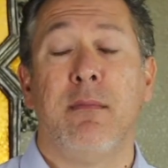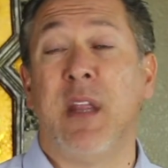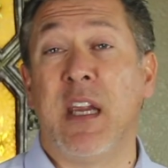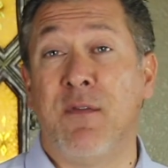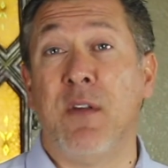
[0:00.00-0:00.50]

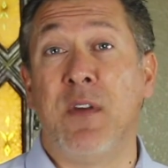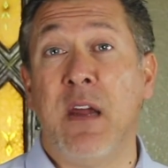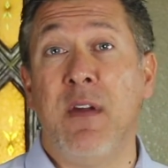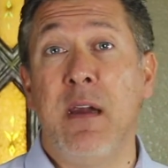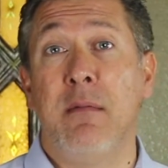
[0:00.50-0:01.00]
The gift of
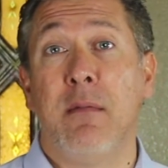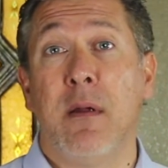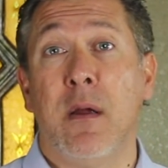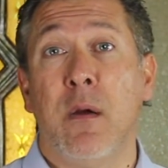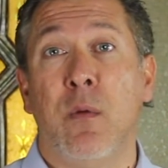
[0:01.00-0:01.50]
giving
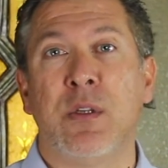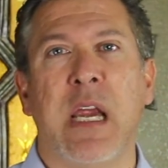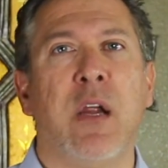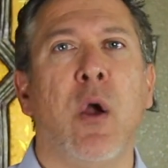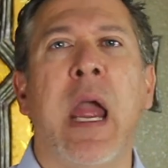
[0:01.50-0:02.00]
would
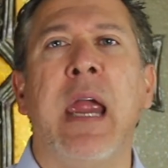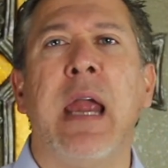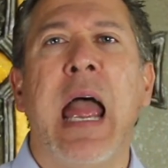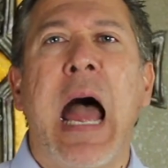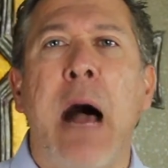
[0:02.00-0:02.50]
say,
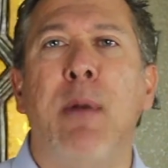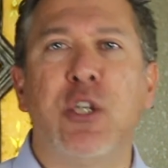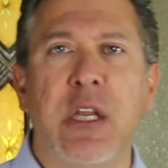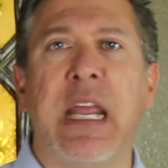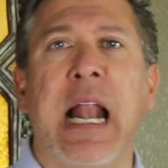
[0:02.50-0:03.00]
hey, how
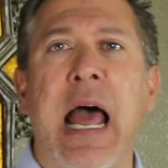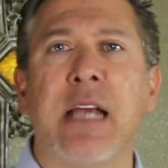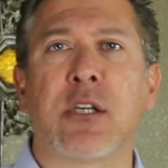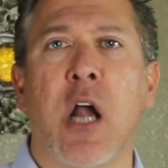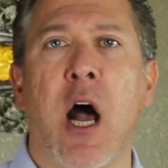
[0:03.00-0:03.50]
much did the
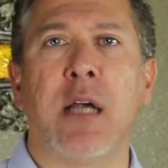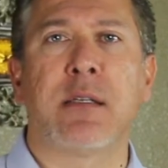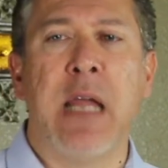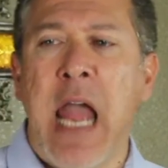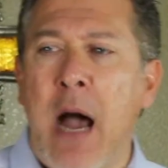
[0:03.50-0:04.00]
glass
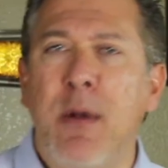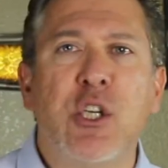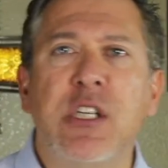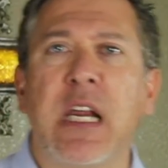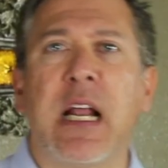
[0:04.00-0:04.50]
cost? How much is the